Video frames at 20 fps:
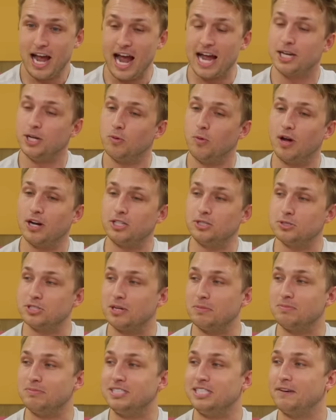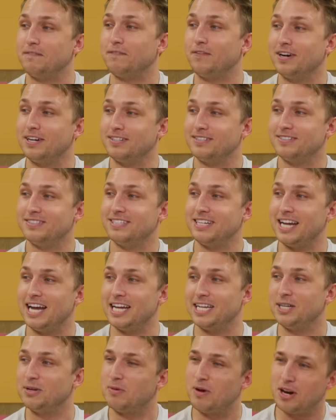and you want to do something different
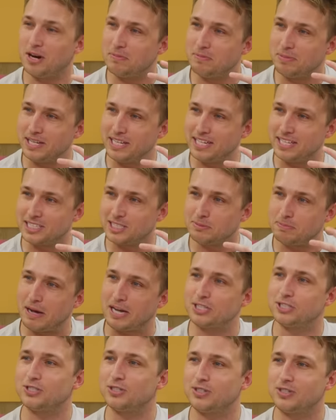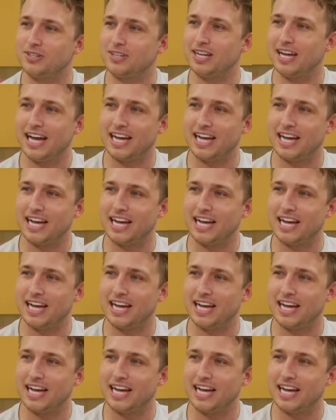and you want to be special